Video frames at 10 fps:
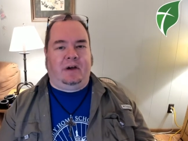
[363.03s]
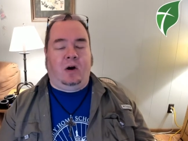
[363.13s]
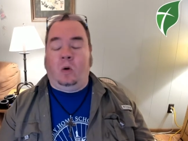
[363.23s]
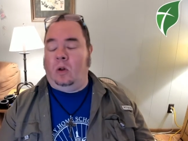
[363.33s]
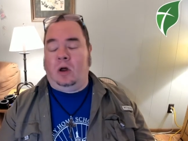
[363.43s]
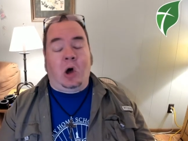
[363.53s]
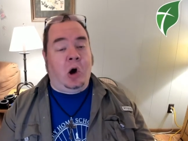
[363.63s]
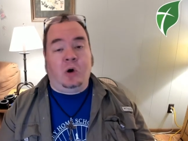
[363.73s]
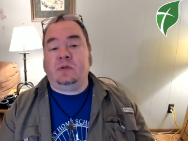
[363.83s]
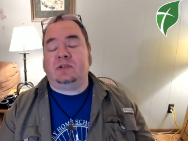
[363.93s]
a whole
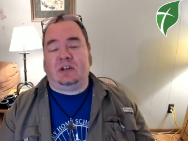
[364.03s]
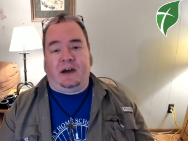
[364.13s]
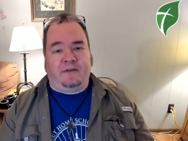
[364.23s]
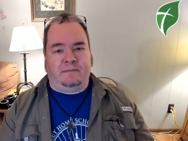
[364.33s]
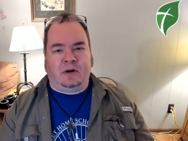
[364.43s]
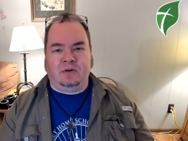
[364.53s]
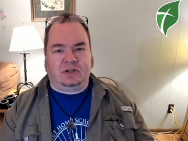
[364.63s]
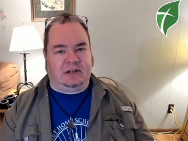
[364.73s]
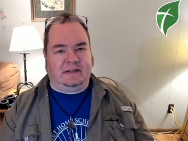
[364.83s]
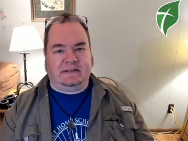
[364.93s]
host of
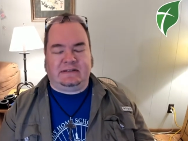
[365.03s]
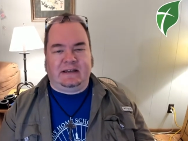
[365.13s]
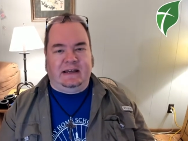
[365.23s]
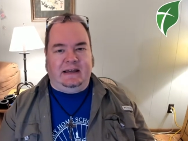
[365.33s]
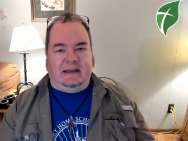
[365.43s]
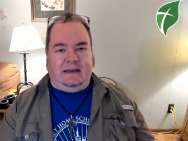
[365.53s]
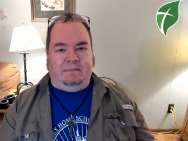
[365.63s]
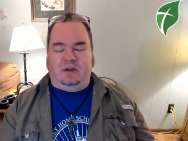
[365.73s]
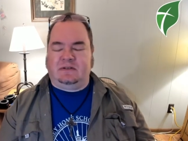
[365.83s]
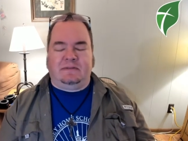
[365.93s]
emotions.
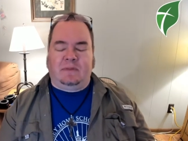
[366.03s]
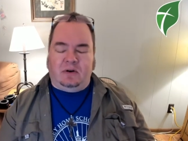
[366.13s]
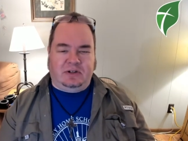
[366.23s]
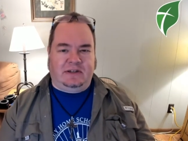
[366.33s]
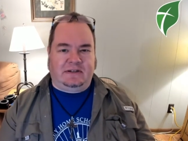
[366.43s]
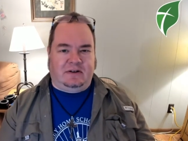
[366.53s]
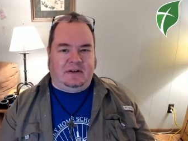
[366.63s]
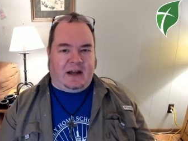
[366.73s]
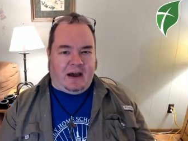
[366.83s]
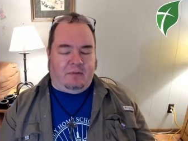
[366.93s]
Those emotions are
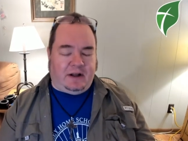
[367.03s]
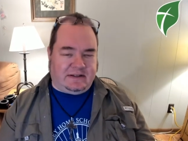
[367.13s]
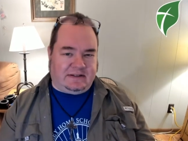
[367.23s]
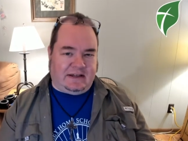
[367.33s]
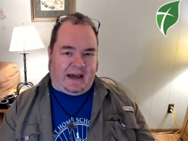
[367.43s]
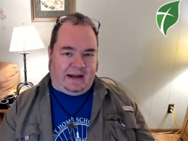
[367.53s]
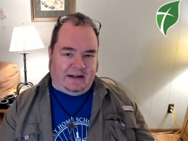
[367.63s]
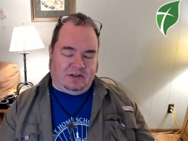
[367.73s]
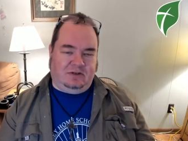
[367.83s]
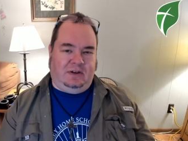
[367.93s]
not what's at
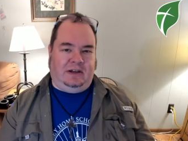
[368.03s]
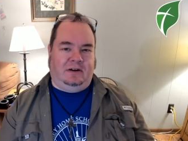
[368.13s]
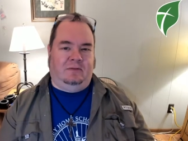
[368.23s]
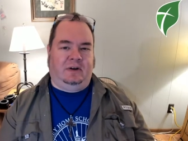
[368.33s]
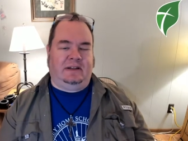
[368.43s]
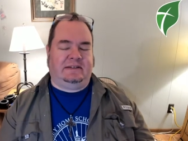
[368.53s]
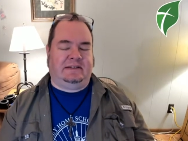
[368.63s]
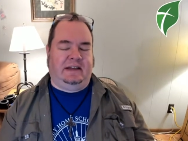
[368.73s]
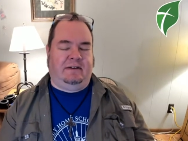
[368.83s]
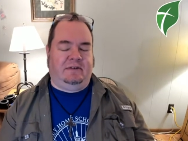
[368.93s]
issue here. What it's,
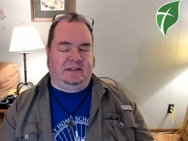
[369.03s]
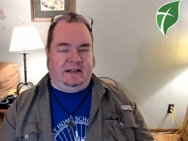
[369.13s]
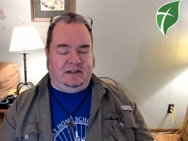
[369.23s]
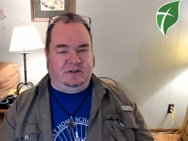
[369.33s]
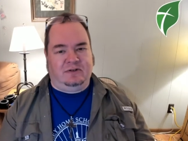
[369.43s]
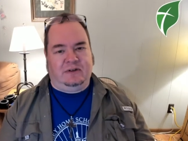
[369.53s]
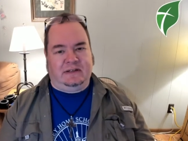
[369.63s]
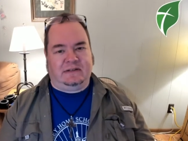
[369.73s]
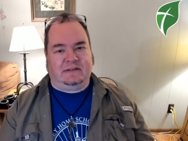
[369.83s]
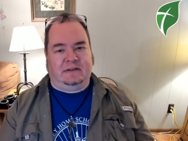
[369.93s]
what's at issue
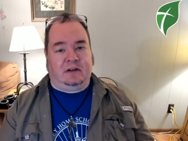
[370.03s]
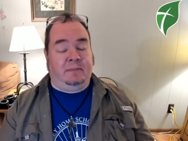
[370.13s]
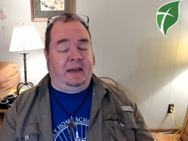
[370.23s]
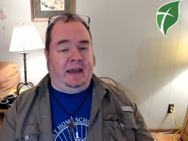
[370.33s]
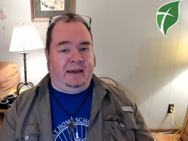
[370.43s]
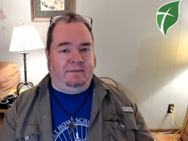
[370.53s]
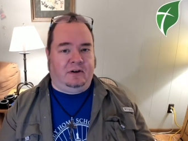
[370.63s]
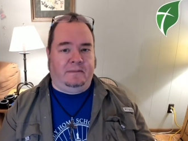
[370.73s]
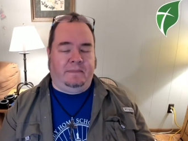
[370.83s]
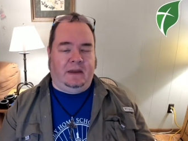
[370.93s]
is their
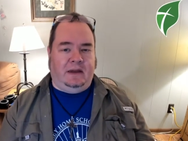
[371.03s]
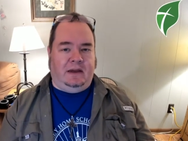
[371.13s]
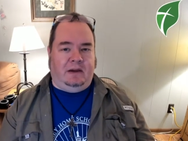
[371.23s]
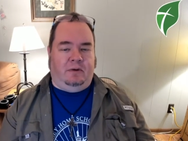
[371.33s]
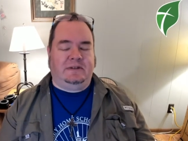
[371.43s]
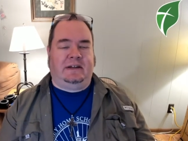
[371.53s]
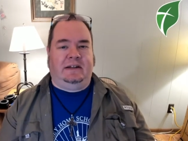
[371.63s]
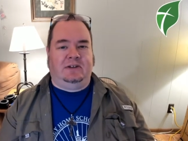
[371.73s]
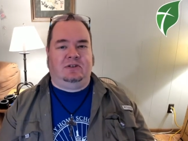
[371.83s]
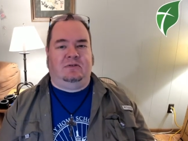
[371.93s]
behavior what's at
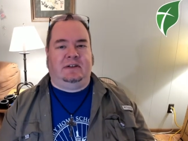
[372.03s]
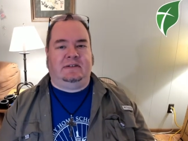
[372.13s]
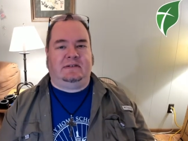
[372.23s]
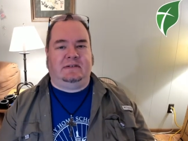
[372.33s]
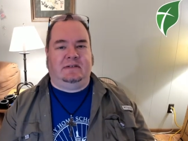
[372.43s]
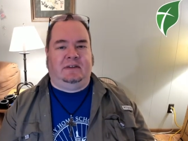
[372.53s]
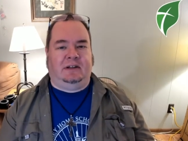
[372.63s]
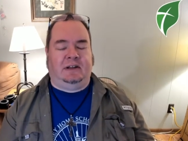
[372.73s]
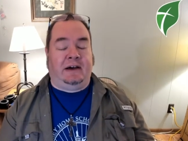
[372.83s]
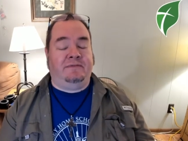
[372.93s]
issue is the
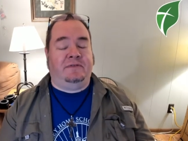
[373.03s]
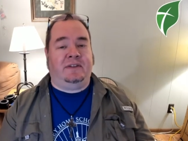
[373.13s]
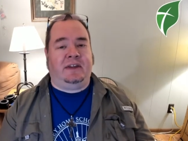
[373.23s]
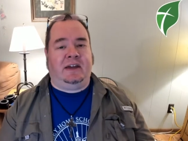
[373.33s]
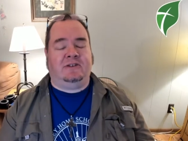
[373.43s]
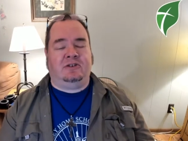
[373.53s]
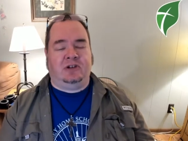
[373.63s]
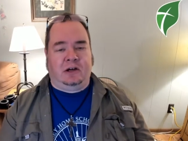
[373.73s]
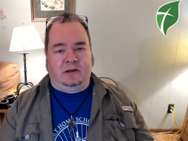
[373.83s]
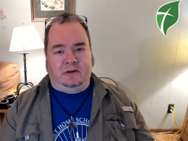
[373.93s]
love that they
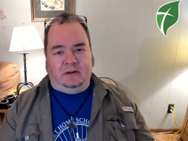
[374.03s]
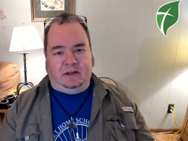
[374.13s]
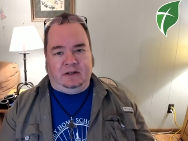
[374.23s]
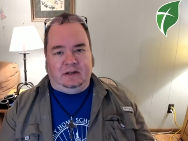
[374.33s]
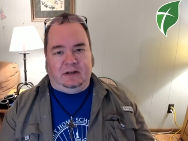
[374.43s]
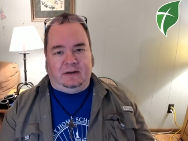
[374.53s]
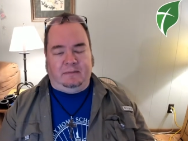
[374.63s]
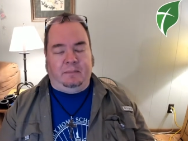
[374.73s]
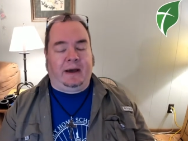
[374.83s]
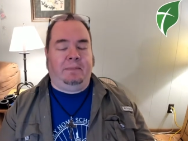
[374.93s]
showed
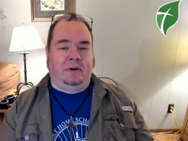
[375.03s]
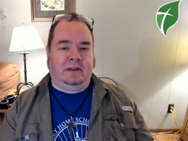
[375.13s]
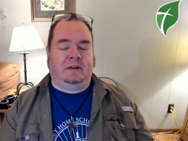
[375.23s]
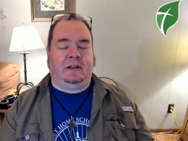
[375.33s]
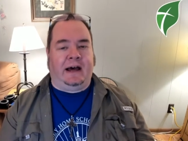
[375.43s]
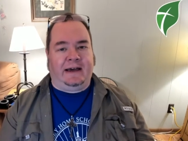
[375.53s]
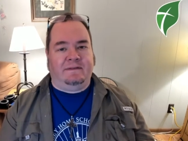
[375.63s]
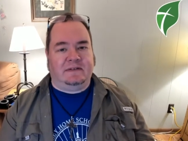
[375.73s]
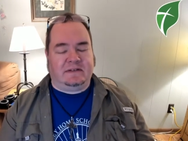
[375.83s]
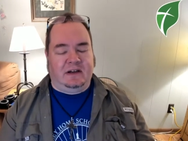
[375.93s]
by putting their
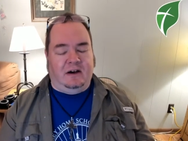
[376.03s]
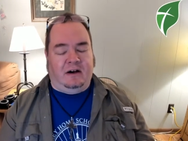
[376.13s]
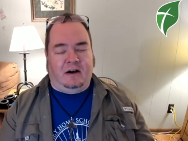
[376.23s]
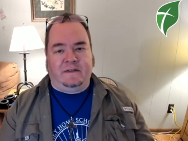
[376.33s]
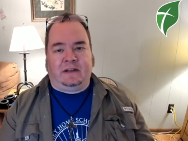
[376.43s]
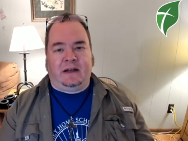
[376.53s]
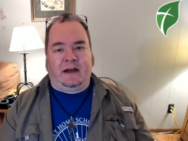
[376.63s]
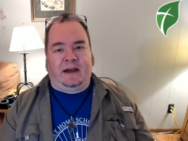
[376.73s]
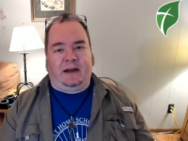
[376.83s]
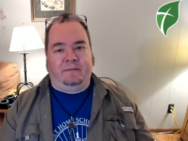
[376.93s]
lives on the line.